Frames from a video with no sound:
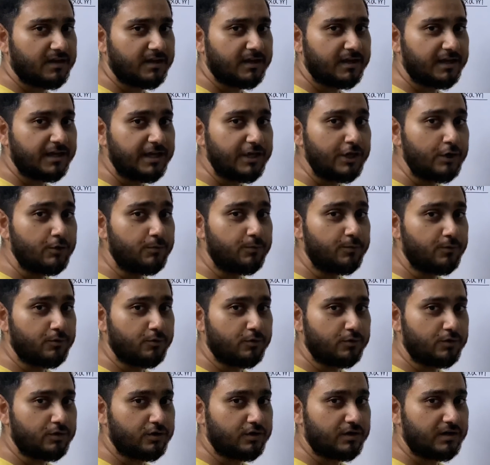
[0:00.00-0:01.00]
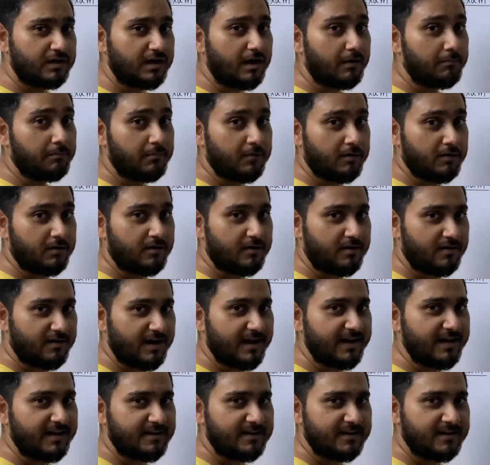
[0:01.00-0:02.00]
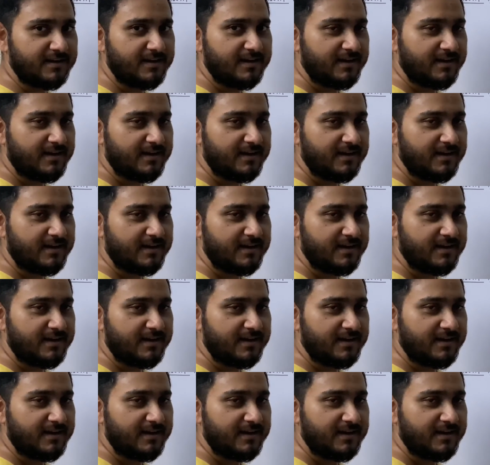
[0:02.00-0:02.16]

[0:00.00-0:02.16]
cube root number, right?